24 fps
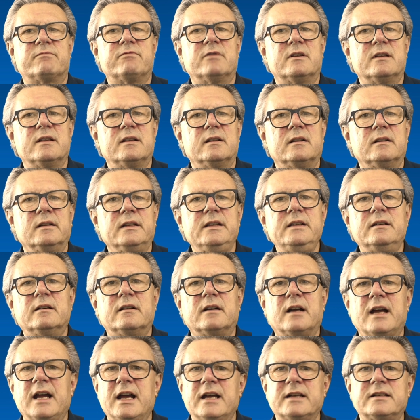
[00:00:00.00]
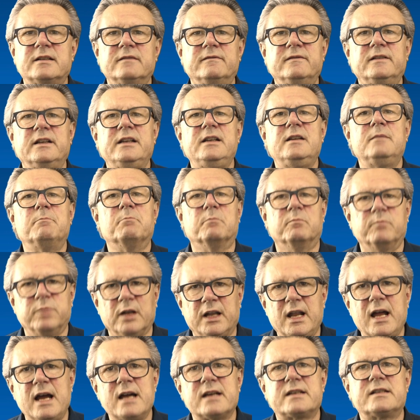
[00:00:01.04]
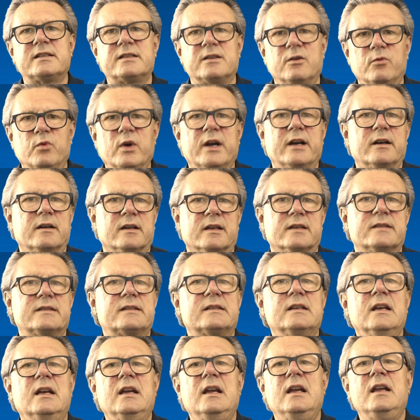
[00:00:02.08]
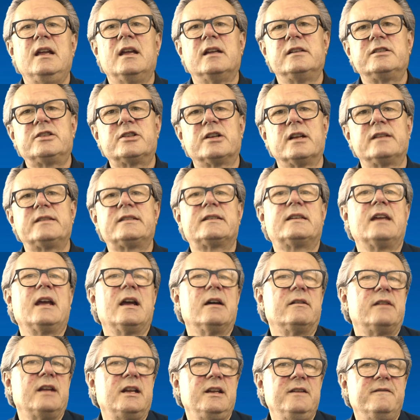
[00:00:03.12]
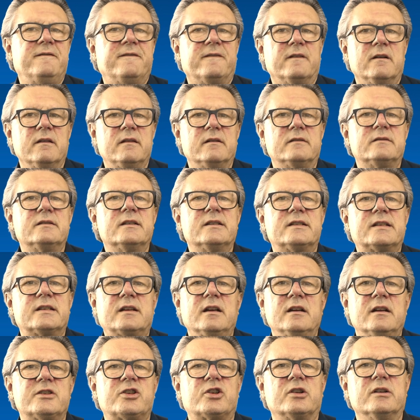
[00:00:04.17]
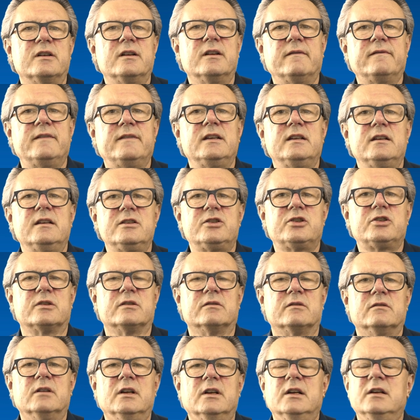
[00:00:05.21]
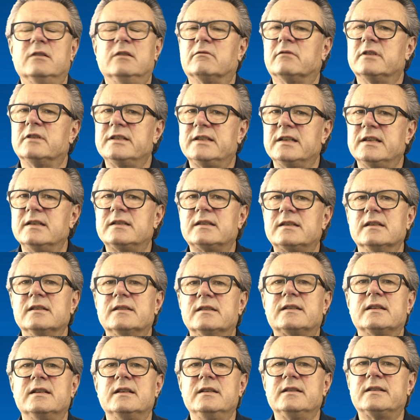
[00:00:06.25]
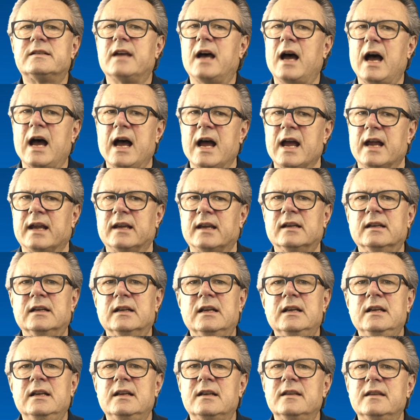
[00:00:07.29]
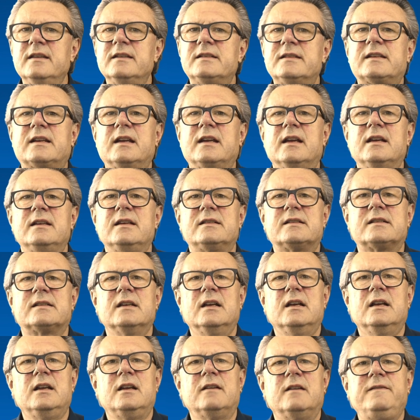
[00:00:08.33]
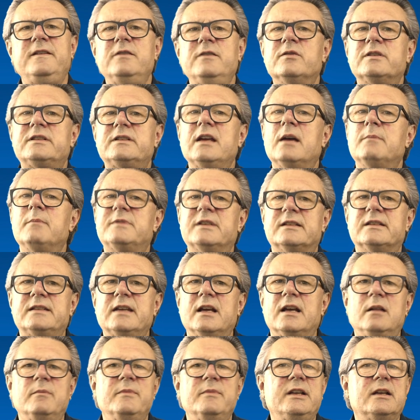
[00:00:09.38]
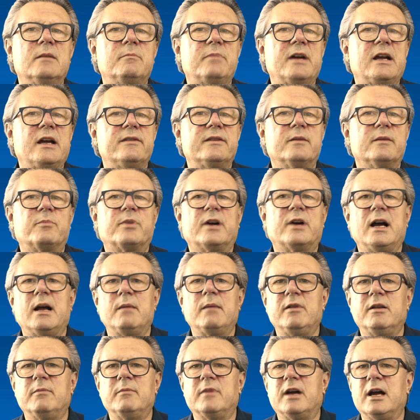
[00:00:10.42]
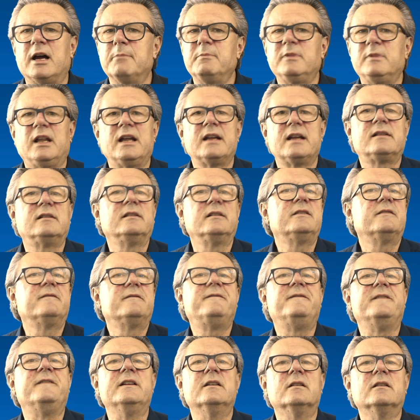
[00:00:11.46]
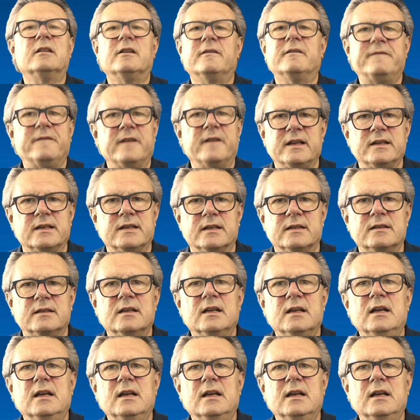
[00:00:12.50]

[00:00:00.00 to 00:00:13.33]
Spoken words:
where the leader actively blocks awareness and shuts down any further discussion of the issue. Resistance is high. In this case, if you attempt to tell me about the problem, I'm likely to feel offended.